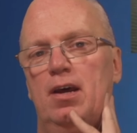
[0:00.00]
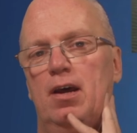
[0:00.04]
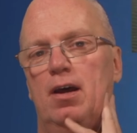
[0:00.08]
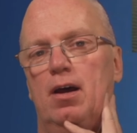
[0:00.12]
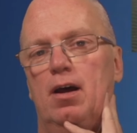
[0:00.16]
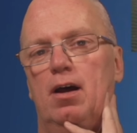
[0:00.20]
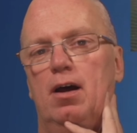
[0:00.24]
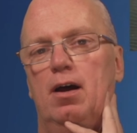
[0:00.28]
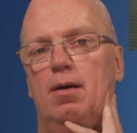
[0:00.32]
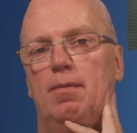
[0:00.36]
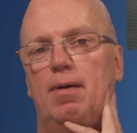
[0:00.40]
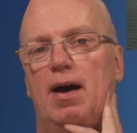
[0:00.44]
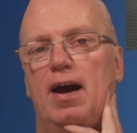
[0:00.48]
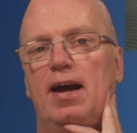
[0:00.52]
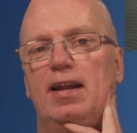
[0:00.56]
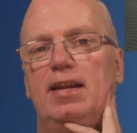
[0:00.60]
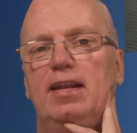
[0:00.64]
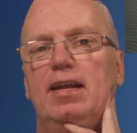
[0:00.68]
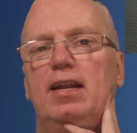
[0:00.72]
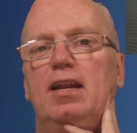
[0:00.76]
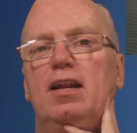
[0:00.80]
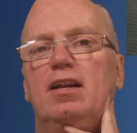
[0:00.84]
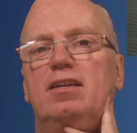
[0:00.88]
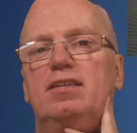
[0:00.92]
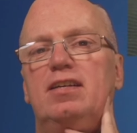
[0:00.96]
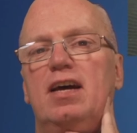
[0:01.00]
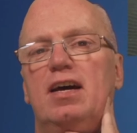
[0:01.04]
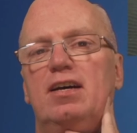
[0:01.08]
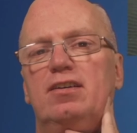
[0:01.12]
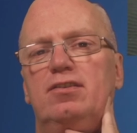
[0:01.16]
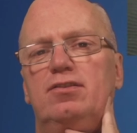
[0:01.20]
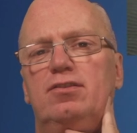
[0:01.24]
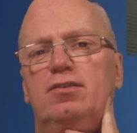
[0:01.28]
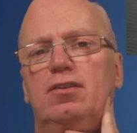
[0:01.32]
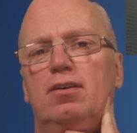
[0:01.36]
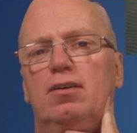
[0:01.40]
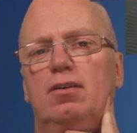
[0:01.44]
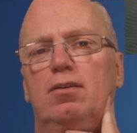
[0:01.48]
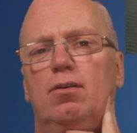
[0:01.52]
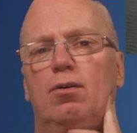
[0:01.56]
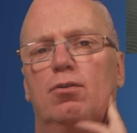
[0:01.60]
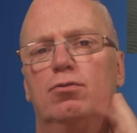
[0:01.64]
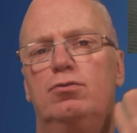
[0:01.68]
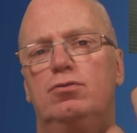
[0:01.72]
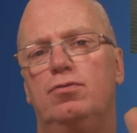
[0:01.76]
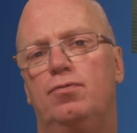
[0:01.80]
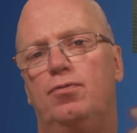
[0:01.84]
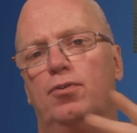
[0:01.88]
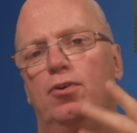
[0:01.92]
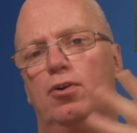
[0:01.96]
I did a test and
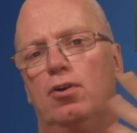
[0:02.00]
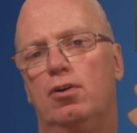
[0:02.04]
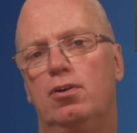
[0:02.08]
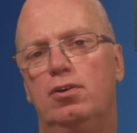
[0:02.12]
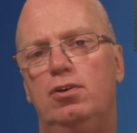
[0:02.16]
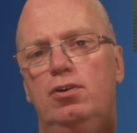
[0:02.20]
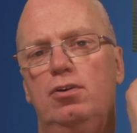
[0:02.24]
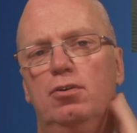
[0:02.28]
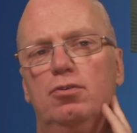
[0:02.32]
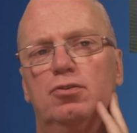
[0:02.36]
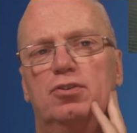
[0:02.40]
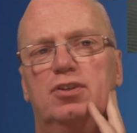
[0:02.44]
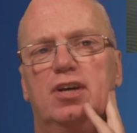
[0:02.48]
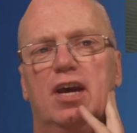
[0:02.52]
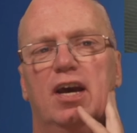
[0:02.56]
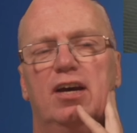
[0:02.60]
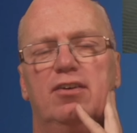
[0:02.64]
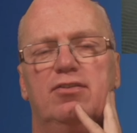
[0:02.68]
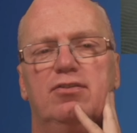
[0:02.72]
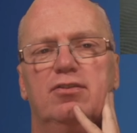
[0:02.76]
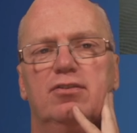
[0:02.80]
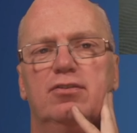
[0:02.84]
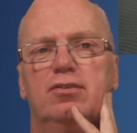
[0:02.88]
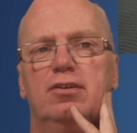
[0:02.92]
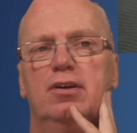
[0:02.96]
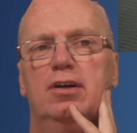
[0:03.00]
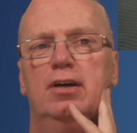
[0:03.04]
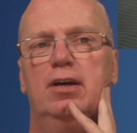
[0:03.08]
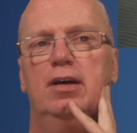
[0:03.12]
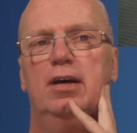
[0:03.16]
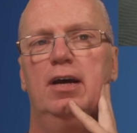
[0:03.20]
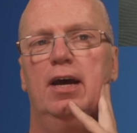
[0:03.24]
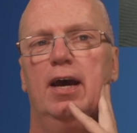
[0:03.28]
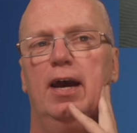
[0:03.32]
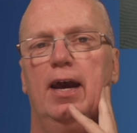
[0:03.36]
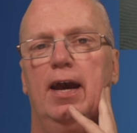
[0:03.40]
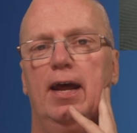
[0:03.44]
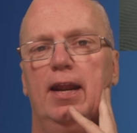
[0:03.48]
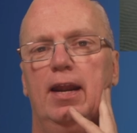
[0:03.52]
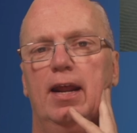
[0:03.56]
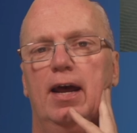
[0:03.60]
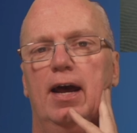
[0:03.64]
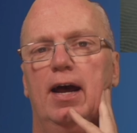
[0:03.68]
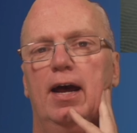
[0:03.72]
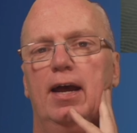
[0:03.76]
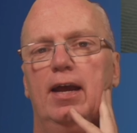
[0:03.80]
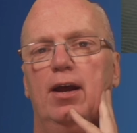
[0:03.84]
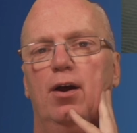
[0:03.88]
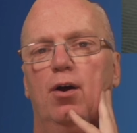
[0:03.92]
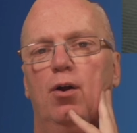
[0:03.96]
also for other use cases, and
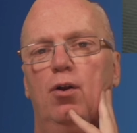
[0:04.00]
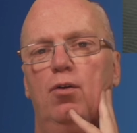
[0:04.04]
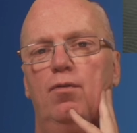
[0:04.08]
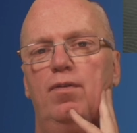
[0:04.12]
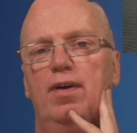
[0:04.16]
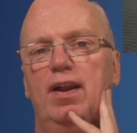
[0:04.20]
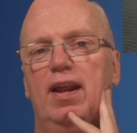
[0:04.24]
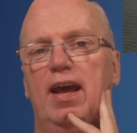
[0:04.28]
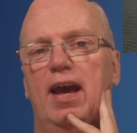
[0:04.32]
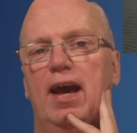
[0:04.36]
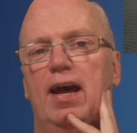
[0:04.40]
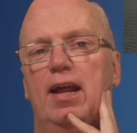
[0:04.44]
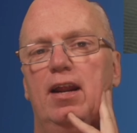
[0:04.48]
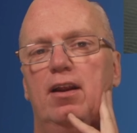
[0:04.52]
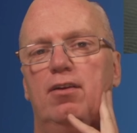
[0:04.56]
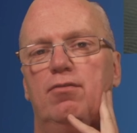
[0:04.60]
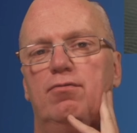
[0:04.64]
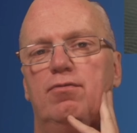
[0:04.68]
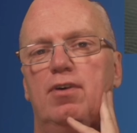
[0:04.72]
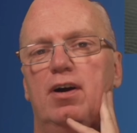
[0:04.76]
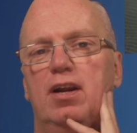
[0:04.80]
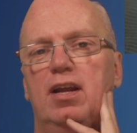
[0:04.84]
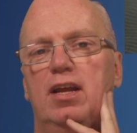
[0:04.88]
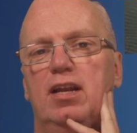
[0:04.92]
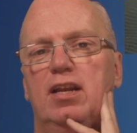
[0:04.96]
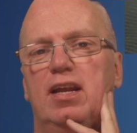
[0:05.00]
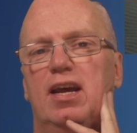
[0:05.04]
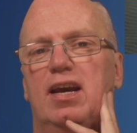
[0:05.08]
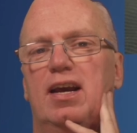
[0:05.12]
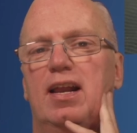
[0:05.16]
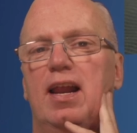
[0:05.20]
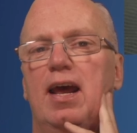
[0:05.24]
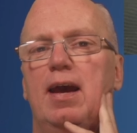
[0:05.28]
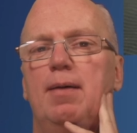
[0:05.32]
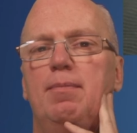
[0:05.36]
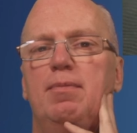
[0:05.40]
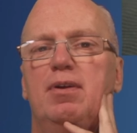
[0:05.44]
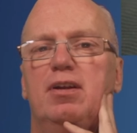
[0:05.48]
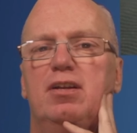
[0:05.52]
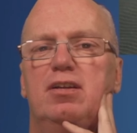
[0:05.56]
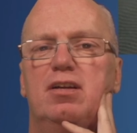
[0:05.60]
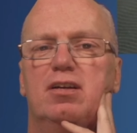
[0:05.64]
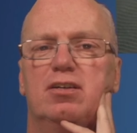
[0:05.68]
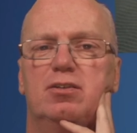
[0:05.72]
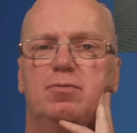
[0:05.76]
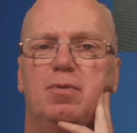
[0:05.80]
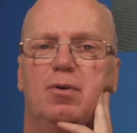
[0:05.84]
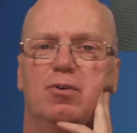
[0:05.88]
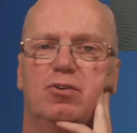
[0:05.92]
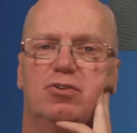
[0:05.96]
I already had it running. They claimed it
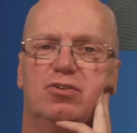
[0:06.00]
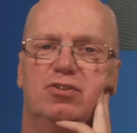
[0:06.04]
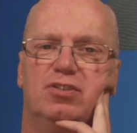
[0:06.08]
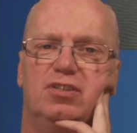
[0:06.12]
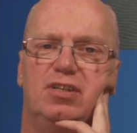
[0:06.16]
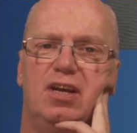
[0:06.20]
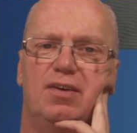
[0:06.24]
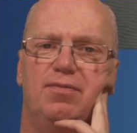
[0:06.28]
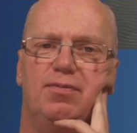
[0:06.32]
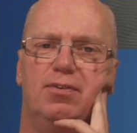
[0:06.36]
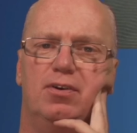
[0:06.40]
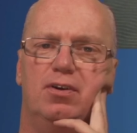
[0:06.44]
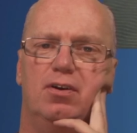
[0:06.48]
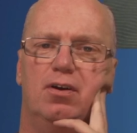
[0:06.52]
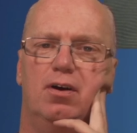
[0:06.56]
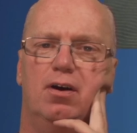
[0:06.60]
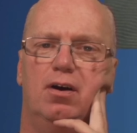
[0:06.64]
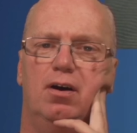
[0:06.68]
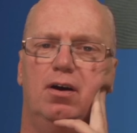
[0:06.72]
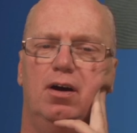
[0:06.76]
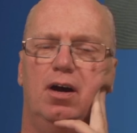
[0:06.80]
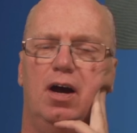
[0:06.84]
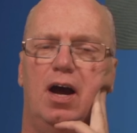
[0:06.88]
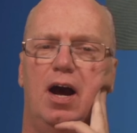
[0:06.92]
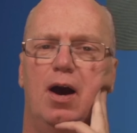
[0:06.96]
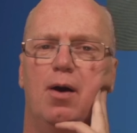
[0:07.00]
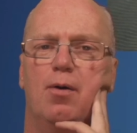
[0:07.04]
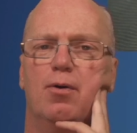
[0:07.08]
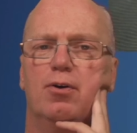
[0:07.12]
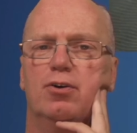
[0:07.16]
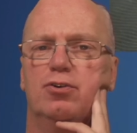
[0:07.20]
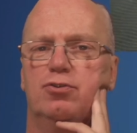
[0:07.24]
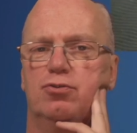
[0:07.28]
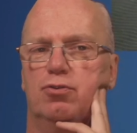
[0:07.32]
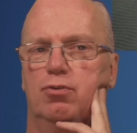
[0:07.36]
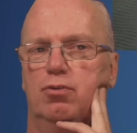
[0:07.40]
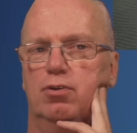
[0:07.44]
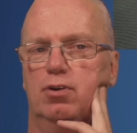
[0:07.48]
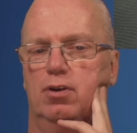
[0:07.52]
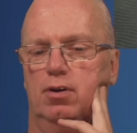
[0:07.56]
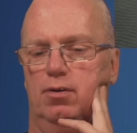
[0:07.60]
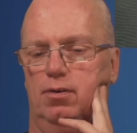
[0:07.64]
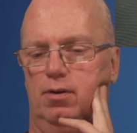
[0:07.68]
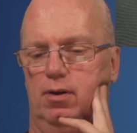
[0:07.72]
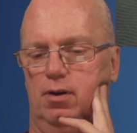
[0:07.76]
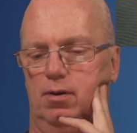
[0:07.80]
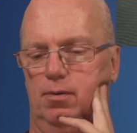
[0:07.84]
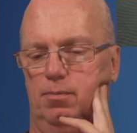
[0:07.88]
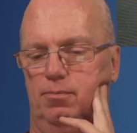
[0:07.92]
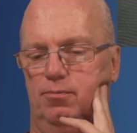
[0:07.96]
does about 7 hours on
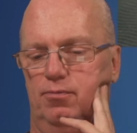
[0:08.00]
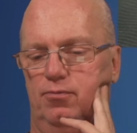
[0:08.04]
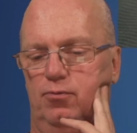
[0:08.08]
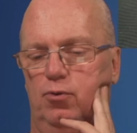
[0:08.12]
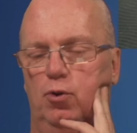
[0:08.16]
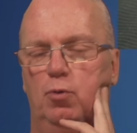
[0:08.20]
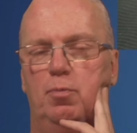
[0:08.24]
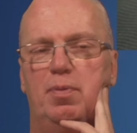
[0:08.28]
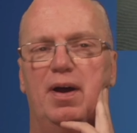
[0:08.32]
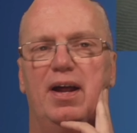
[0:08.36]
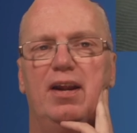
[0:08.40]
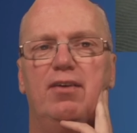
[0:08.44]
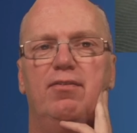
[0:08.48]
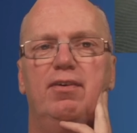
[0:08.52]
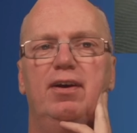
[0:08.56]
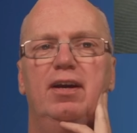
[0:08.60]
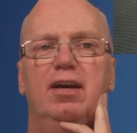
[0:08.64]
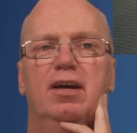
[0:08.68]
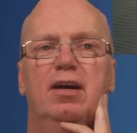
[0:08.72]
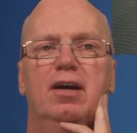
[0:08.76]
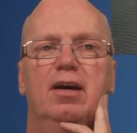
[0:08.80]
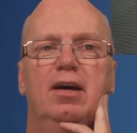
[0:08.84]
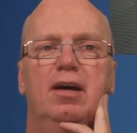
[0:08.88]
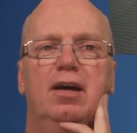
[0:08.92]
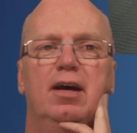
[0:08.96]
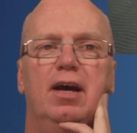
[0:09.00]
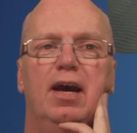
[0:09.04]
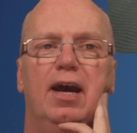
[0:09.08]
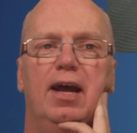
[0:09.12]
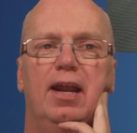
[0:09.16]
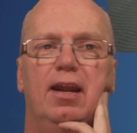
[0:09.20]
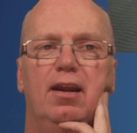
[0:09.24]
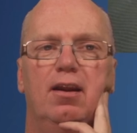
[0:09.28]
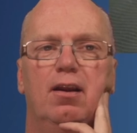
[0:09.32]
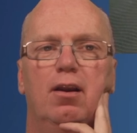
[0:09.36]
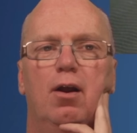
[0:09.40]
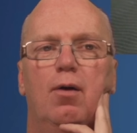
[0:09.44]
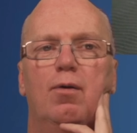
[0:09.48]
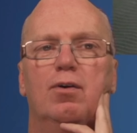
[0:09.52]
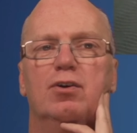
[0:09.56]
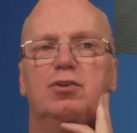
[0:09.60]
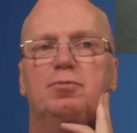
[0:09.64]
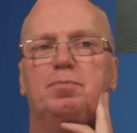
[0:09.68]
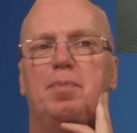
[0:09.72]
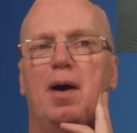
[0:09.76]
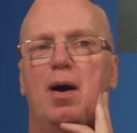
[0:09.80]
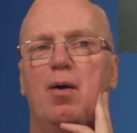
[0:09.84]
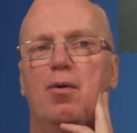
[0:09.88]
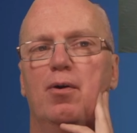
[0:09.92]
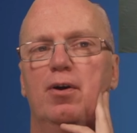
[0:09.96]
a full battery and lowest
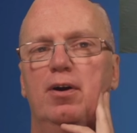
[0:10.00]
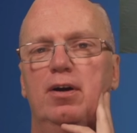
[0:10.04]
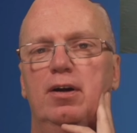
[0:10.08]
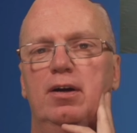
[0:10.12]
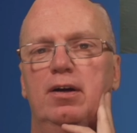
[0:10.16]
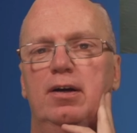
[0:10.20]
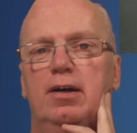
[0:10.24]
power.